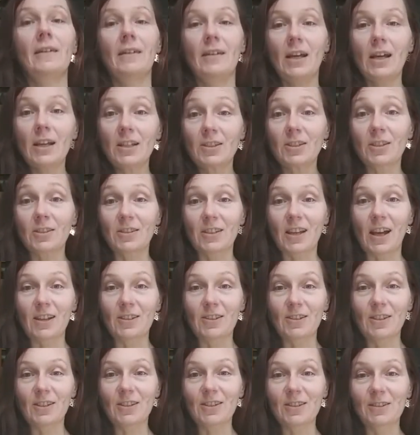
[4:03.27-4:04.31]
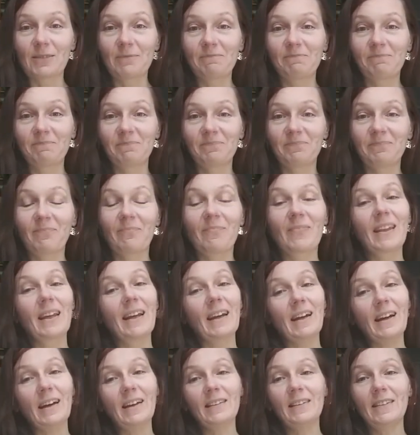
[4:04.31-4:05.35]
exercises,
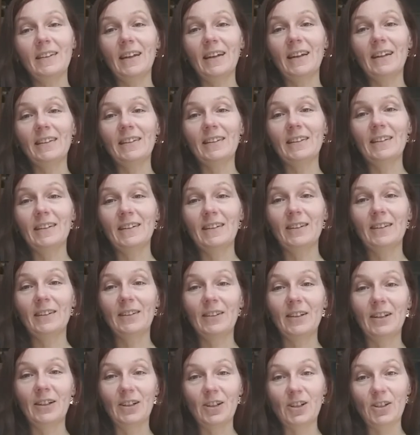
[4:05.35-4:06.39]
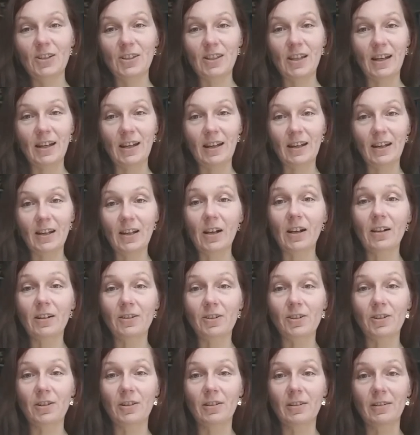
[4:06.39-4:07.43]
and then there is a
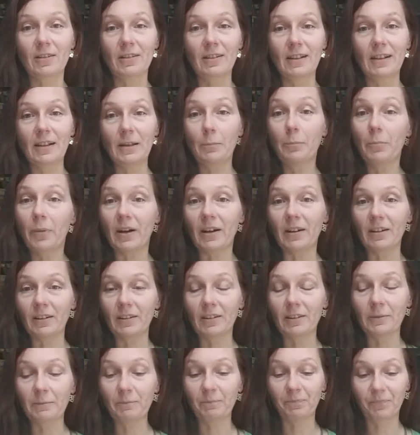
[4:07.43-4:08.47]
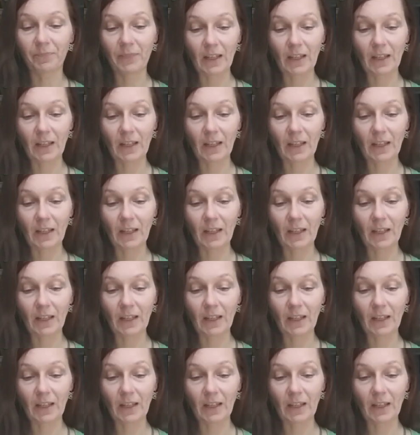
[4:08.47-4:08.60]
culture part.